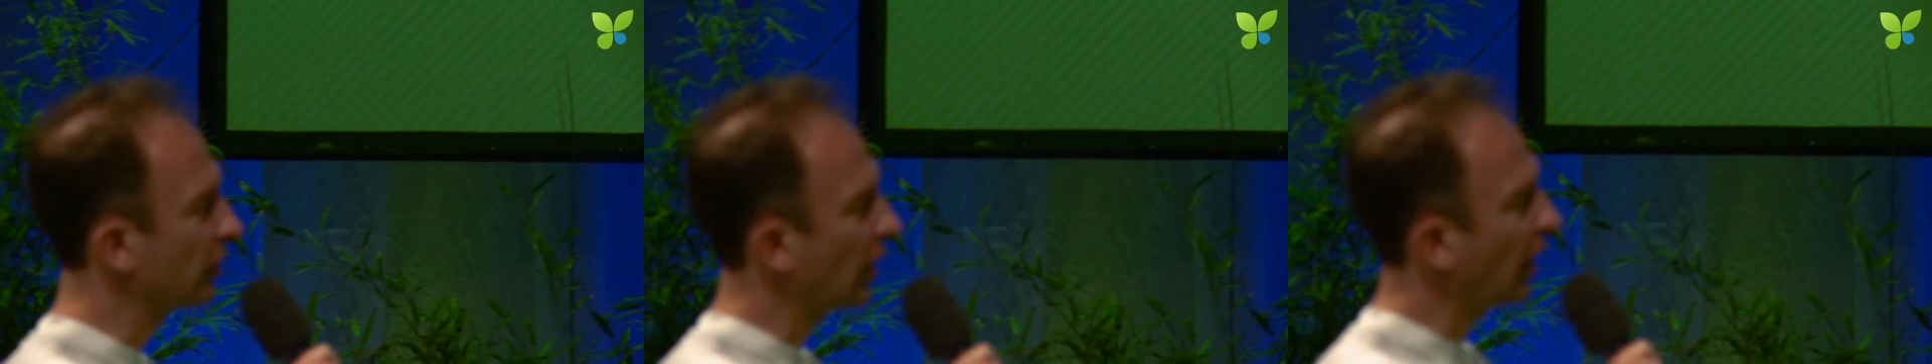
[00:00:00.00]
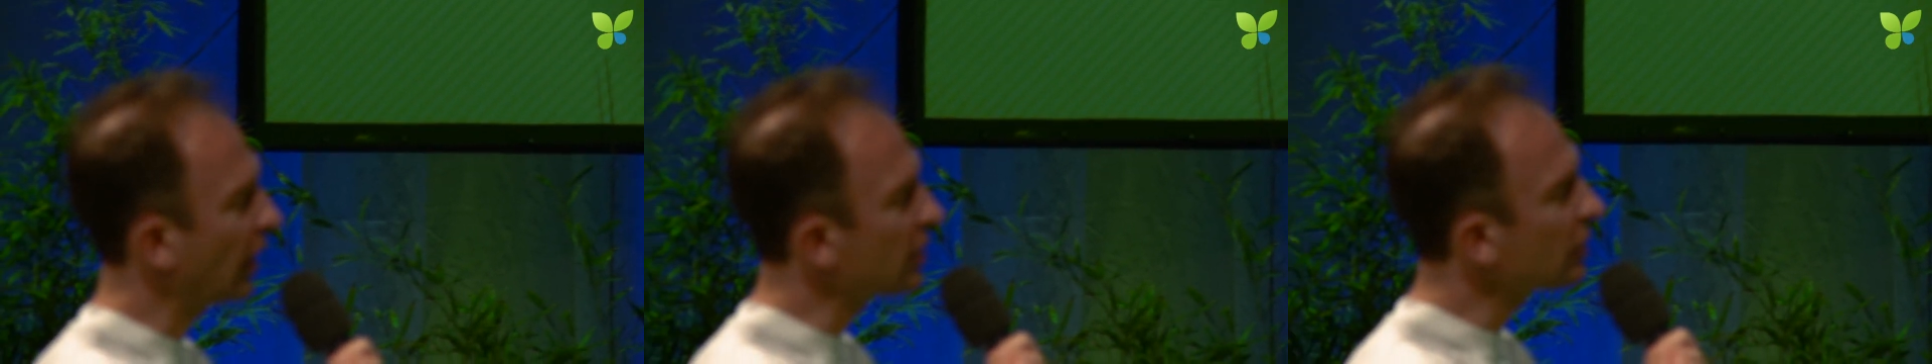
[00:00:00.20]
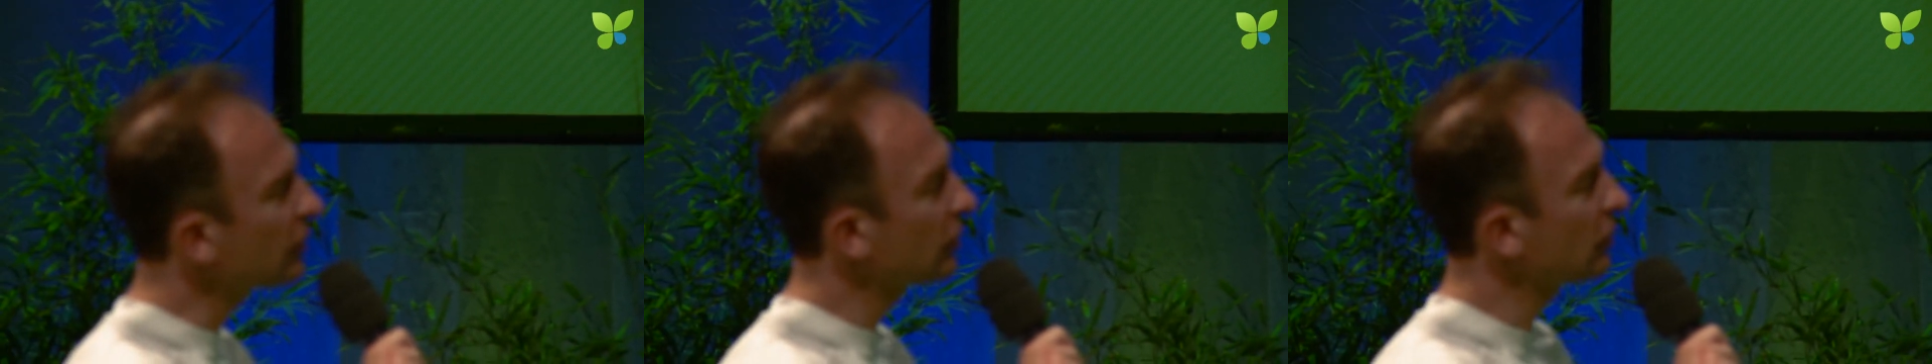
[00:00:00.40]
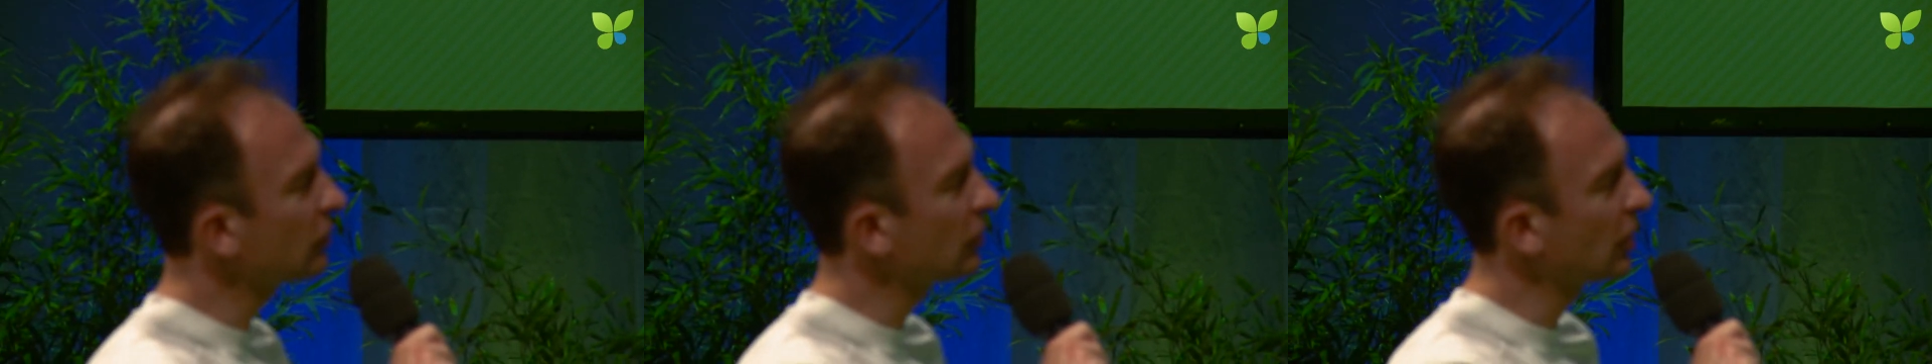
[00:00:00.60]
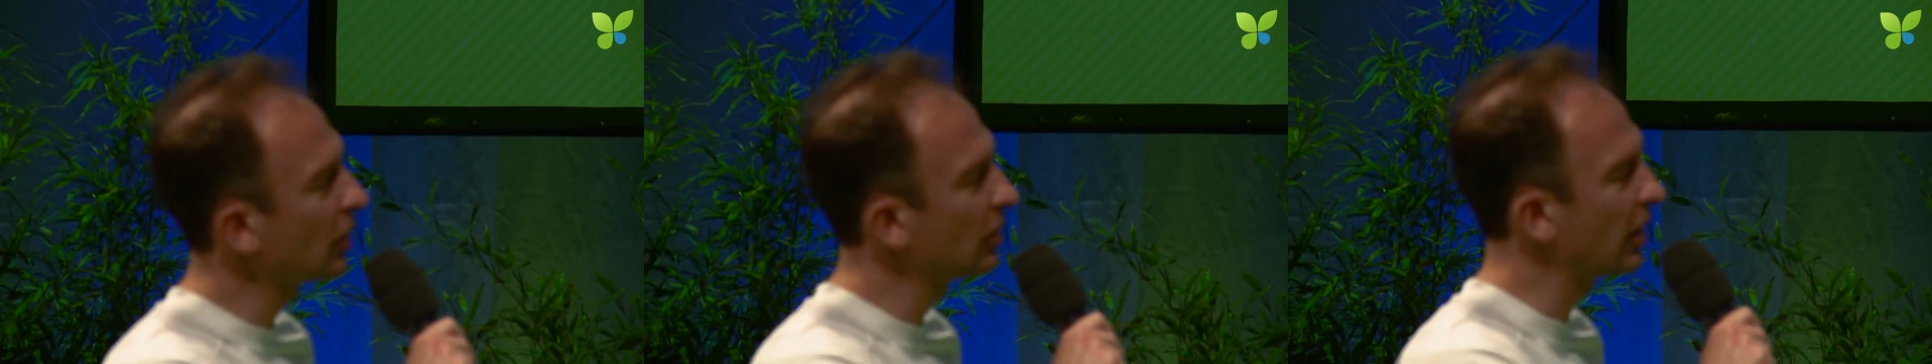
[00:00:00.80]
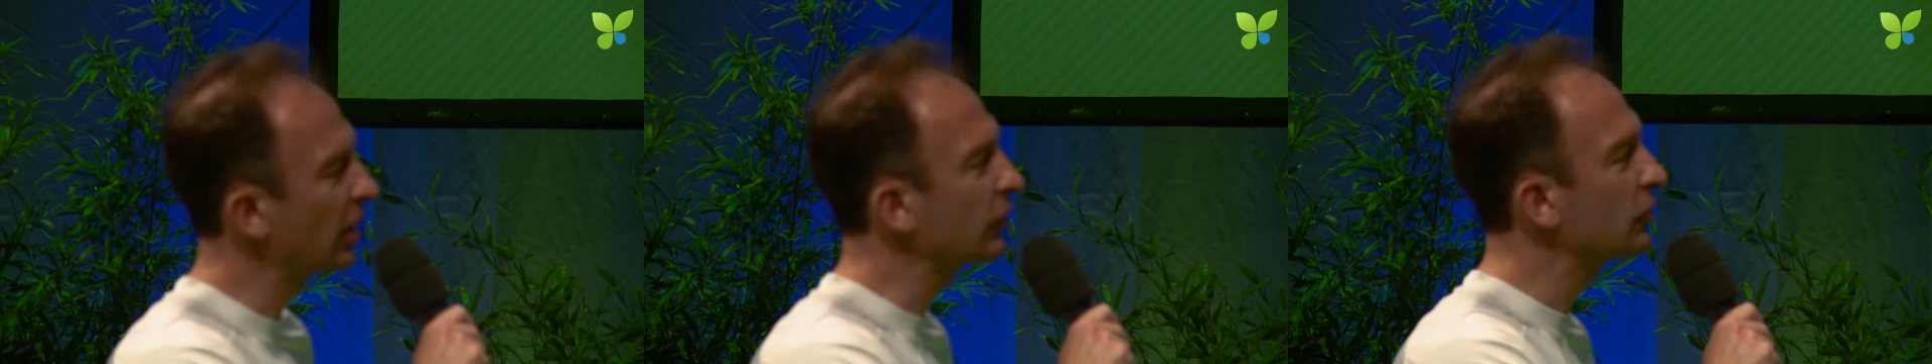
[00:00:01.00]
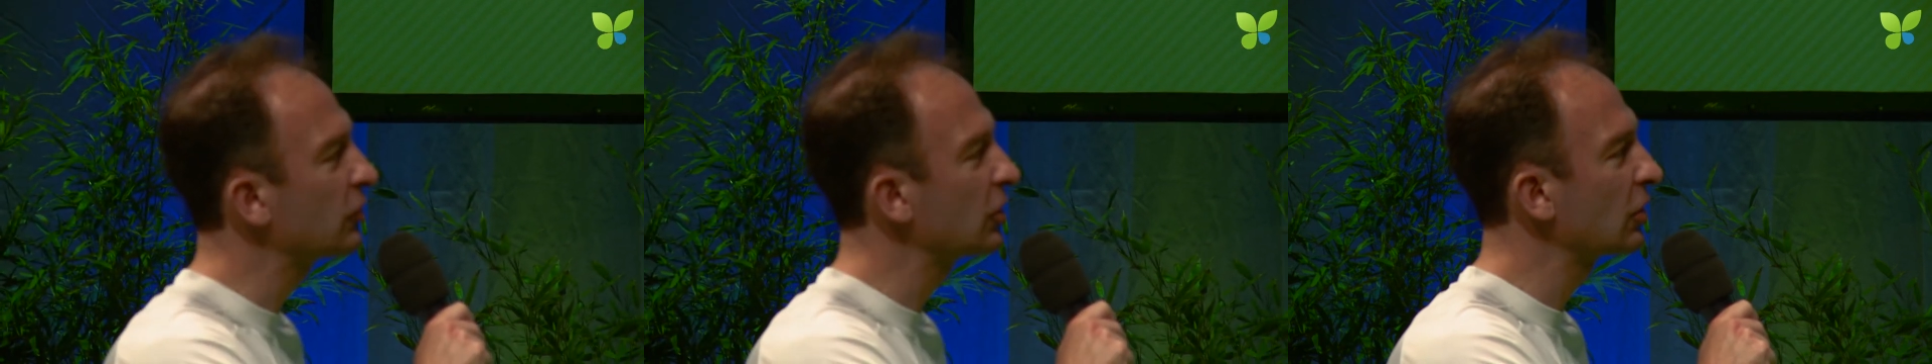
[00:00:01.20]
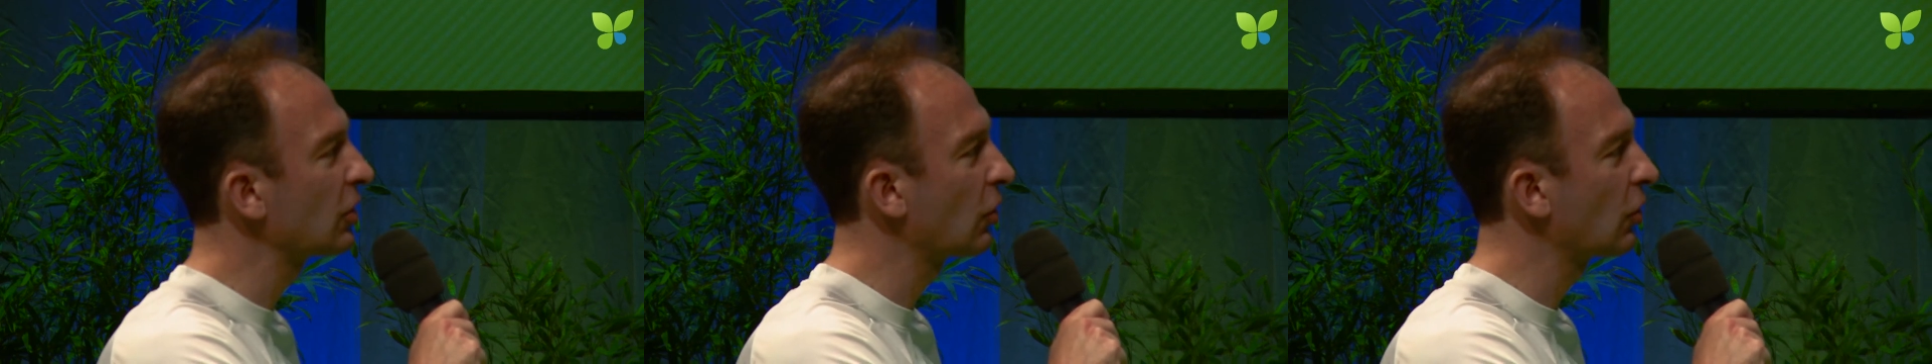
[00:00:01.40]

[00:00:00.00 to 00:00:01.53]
ended last year,